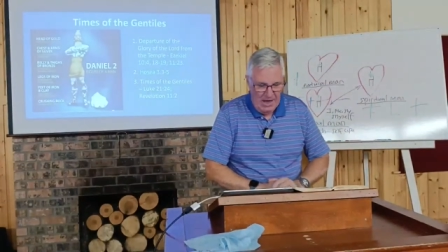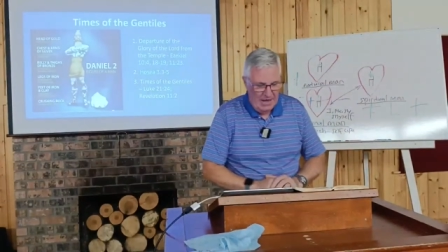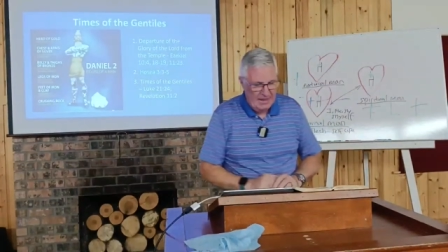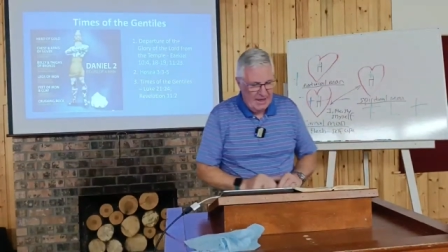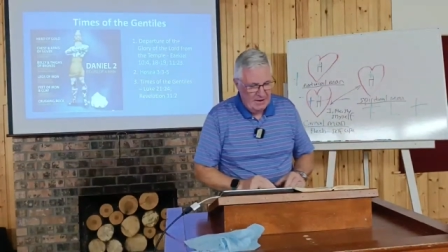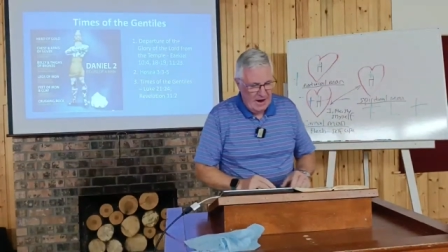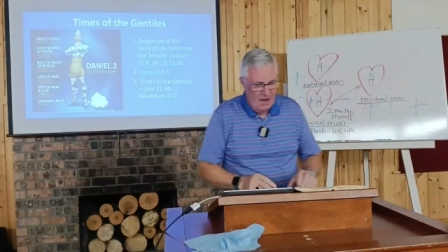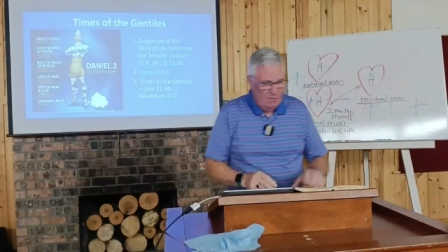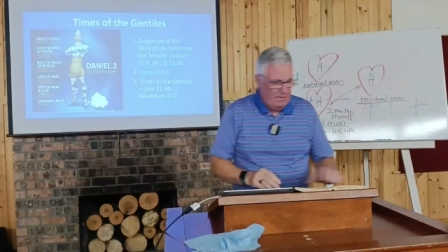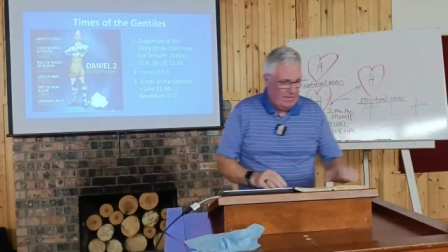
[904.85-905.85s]
And
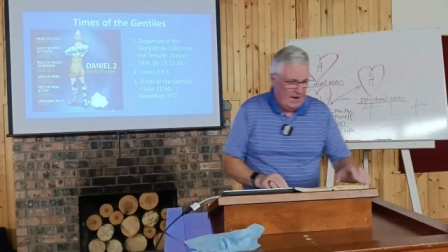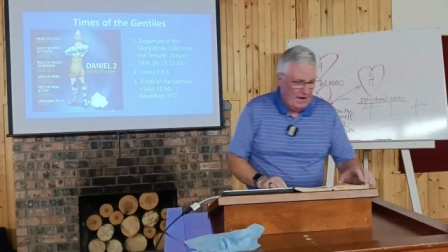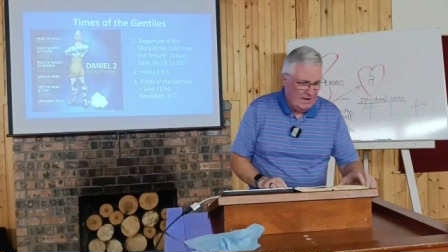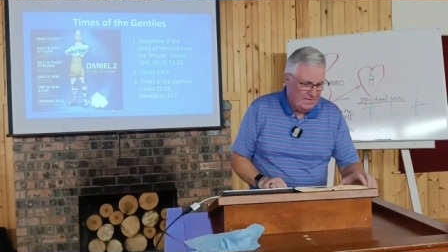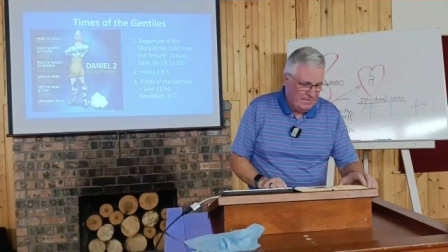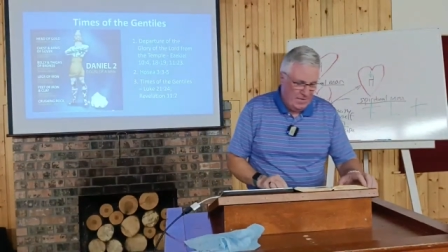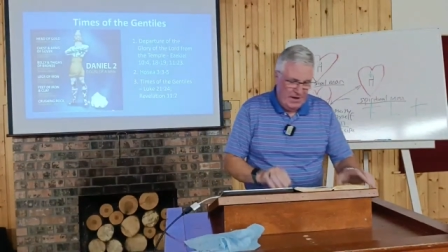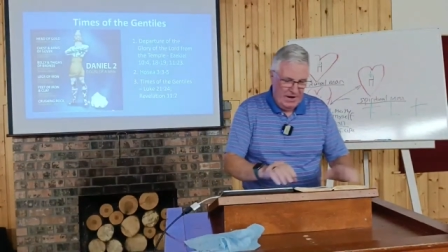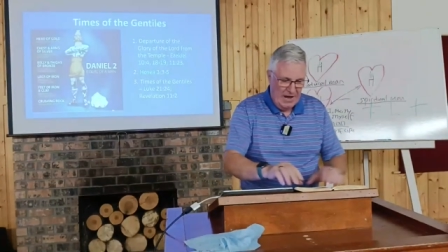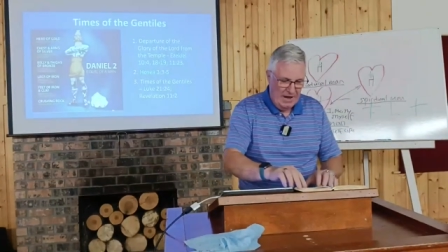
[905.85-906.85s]
then we find if
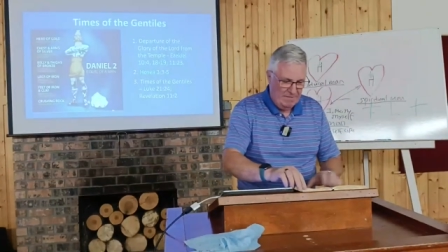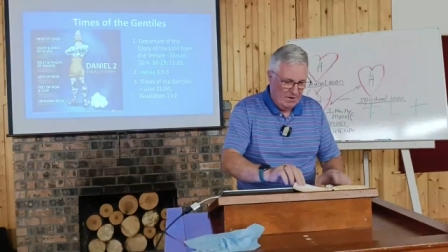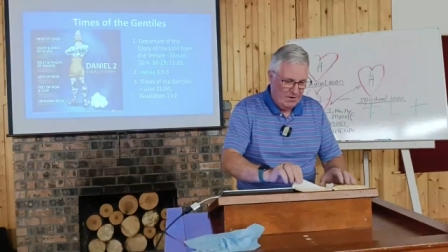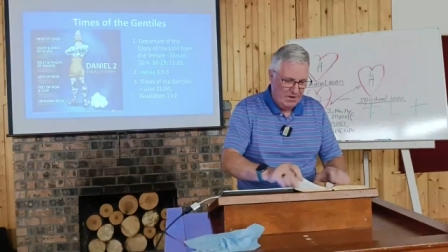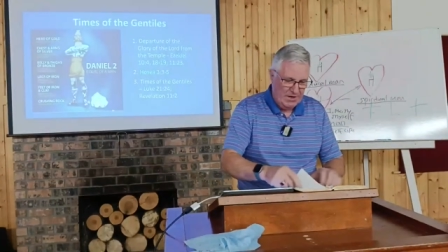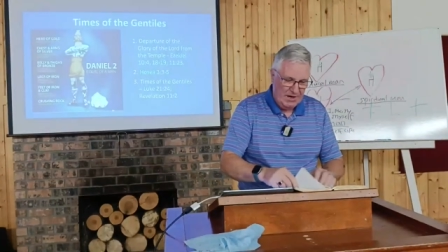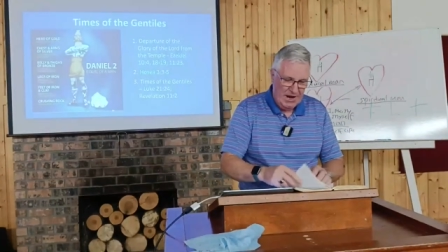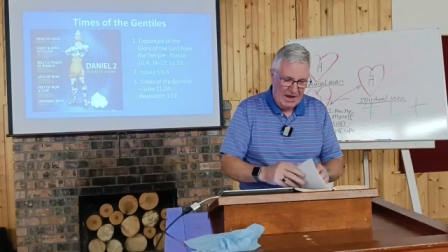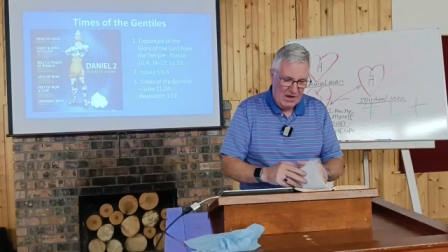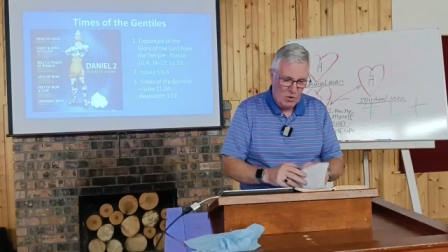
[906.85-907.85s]
we have a look in
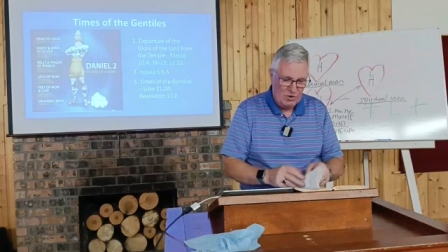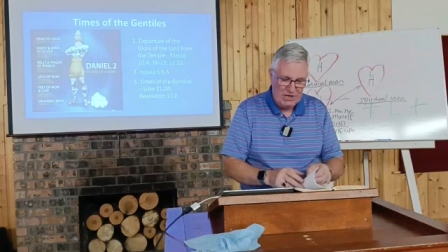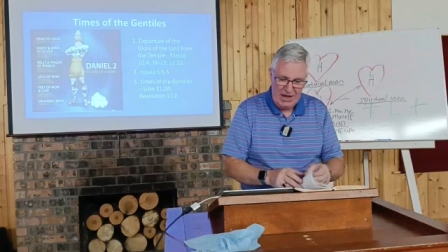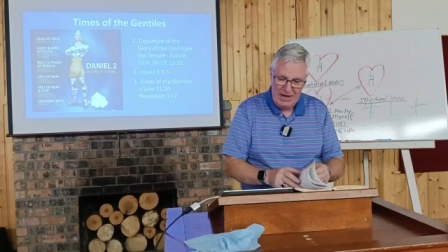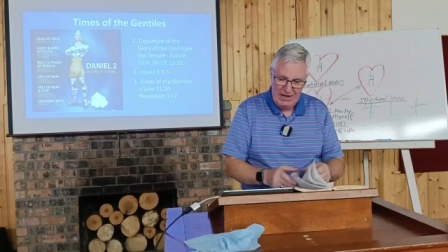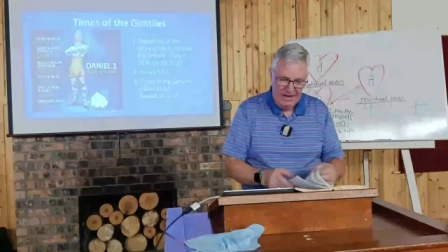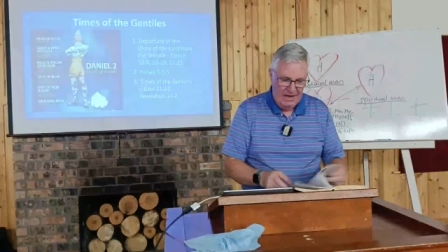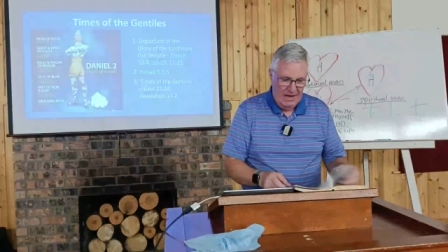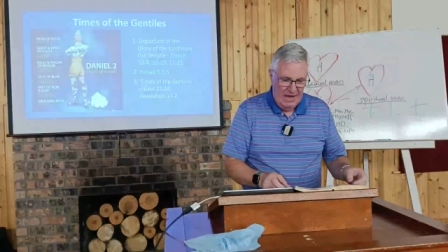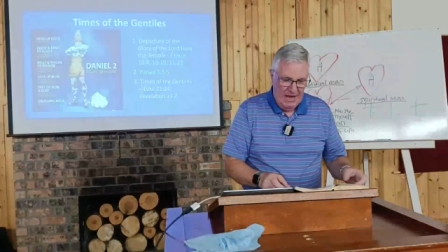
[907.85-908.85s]
Hosea,
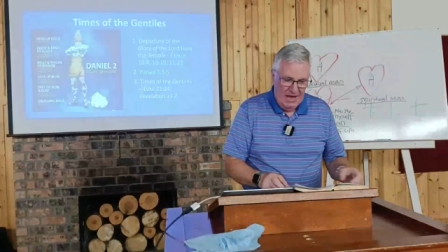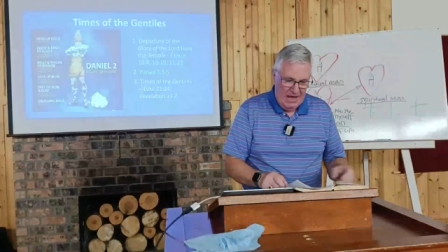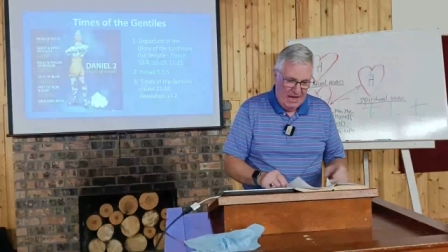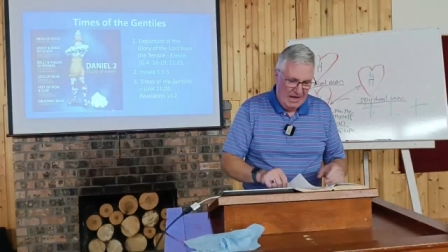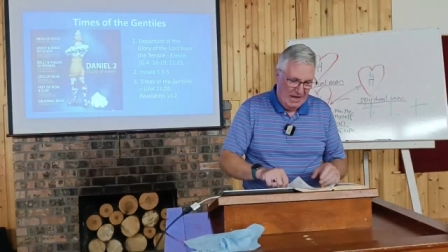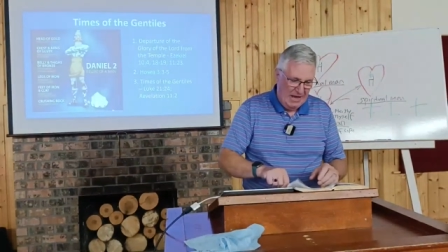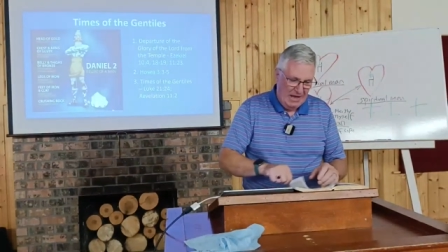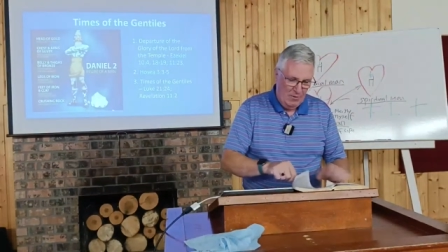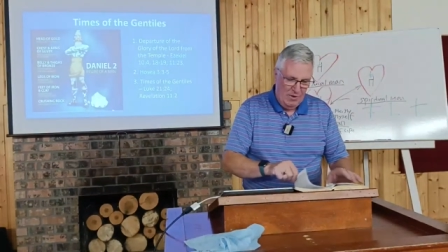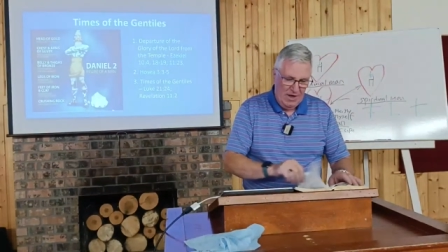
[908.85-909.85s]
uh,
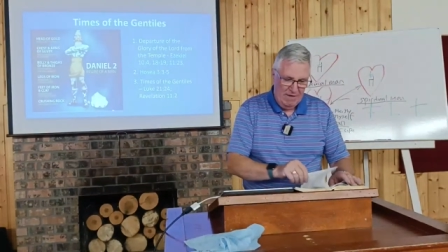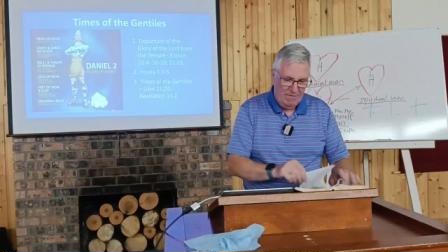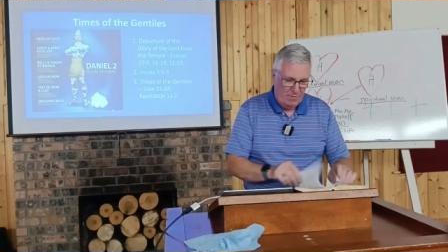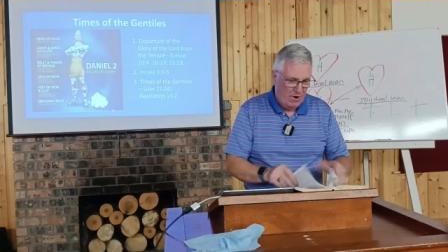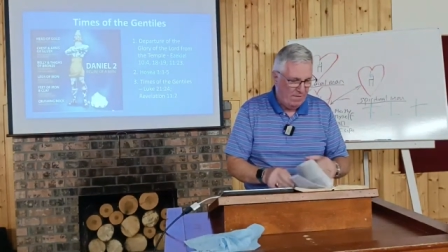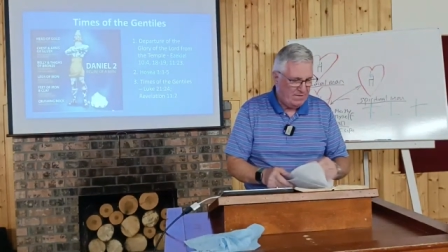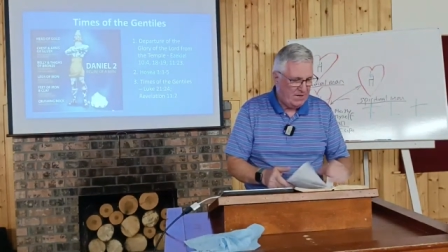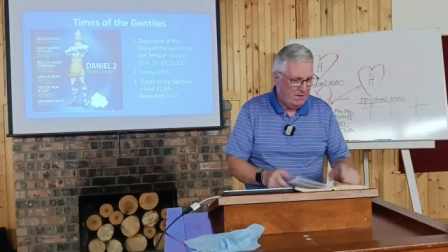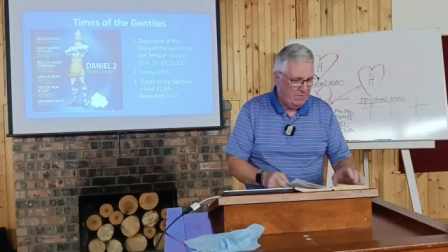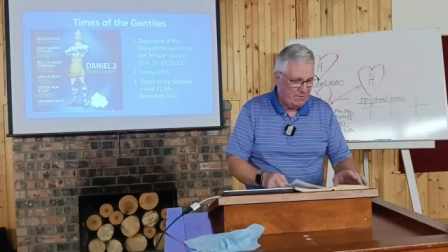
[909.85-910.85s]
we have a
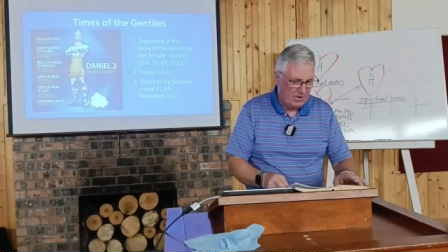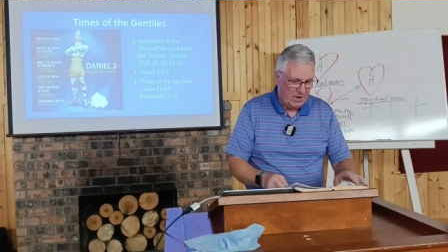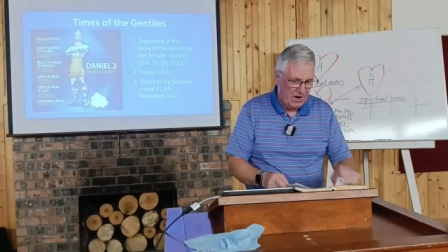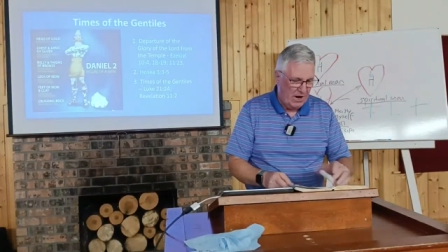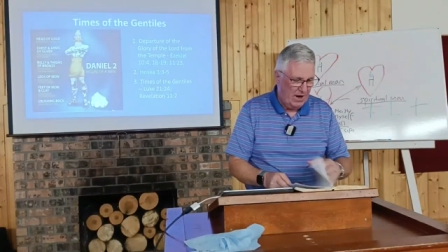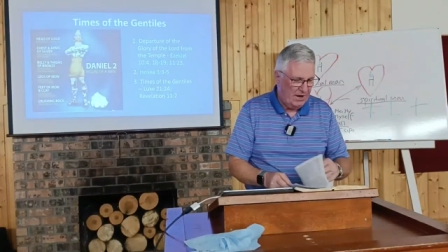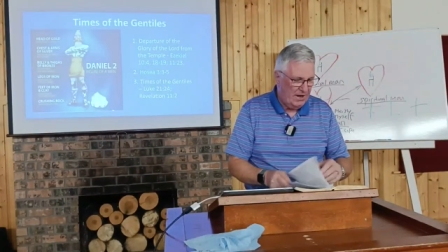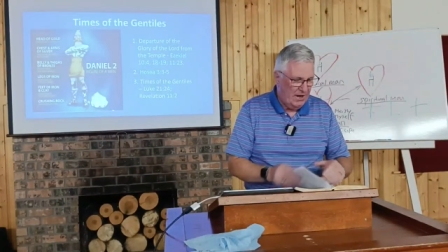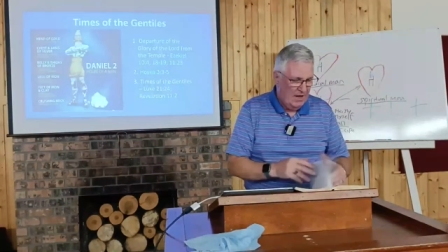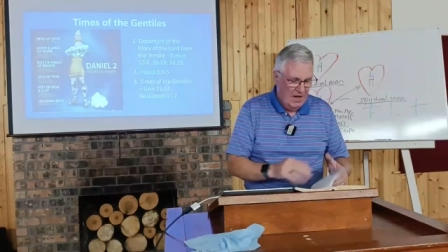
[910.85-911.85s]
prophecy with
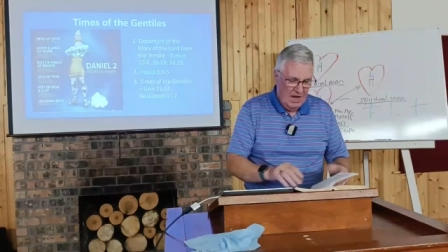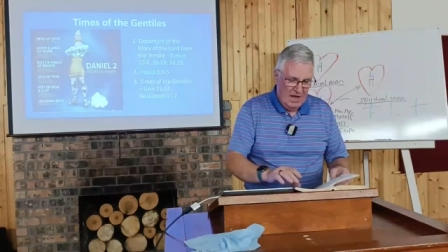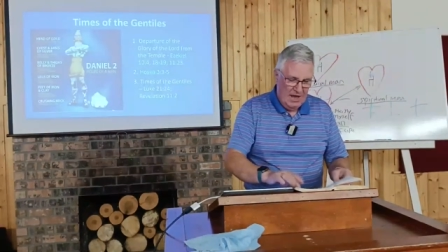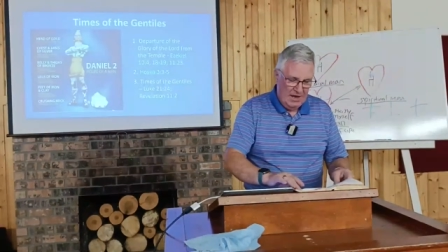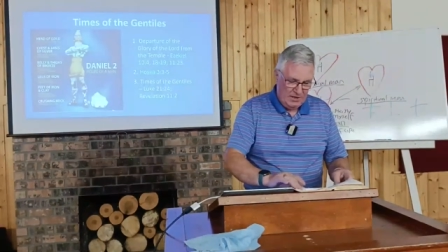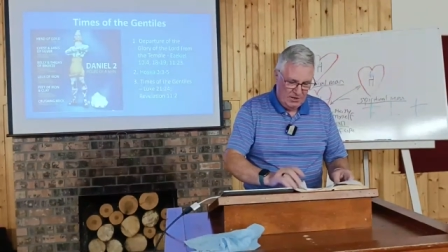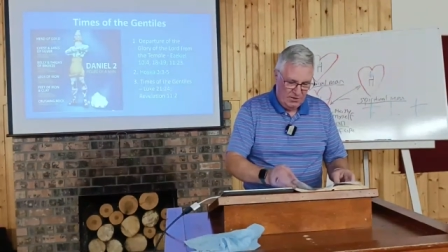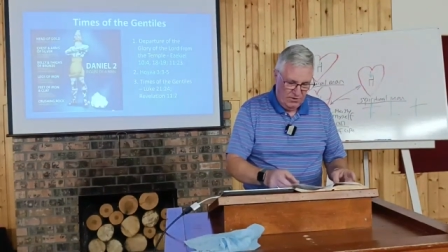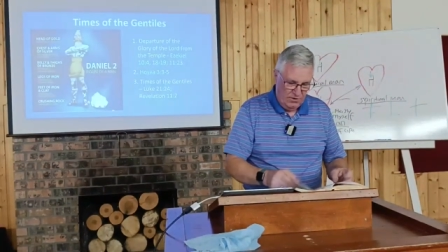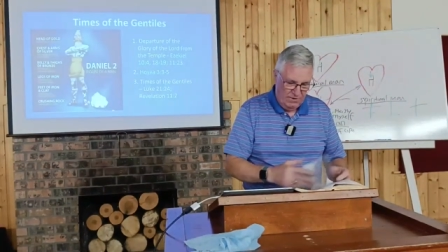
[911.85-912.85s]
regard uh,
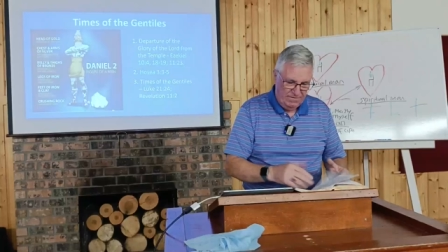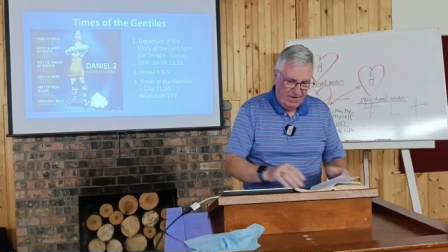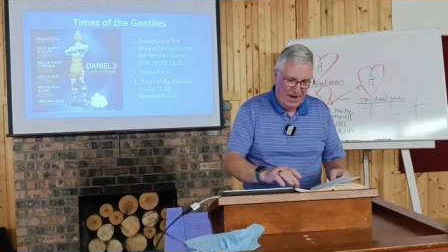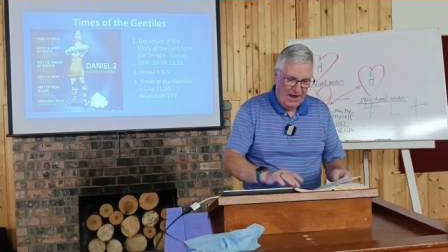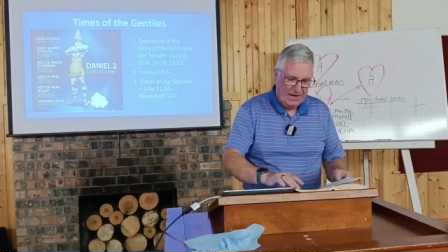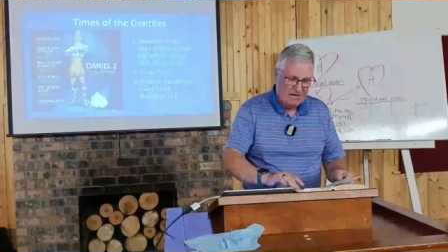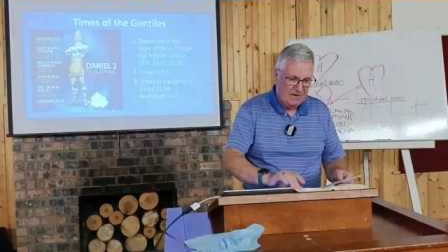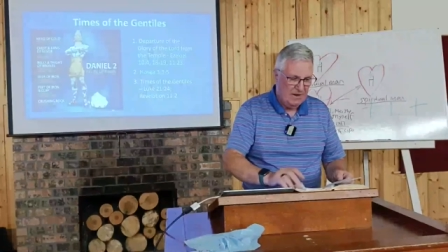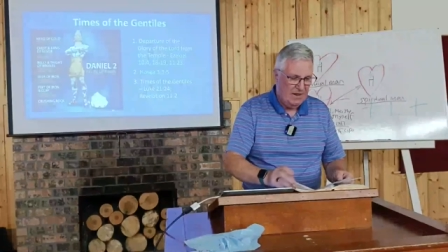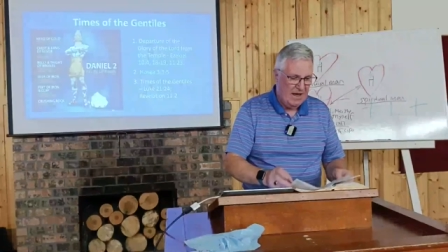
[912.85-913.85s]
to the
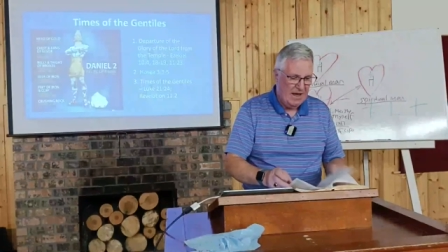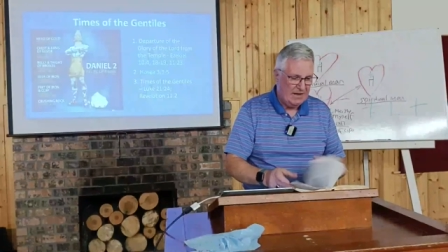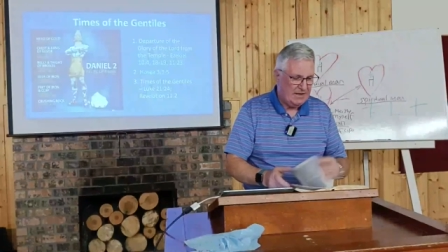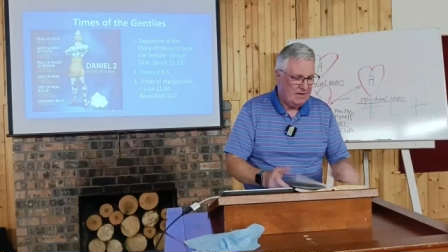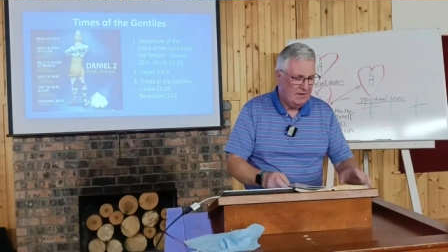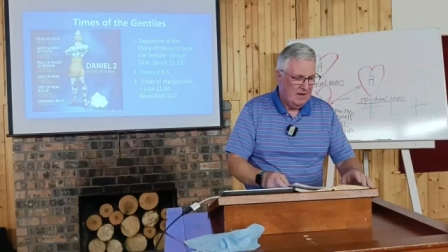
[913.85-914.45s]
fact that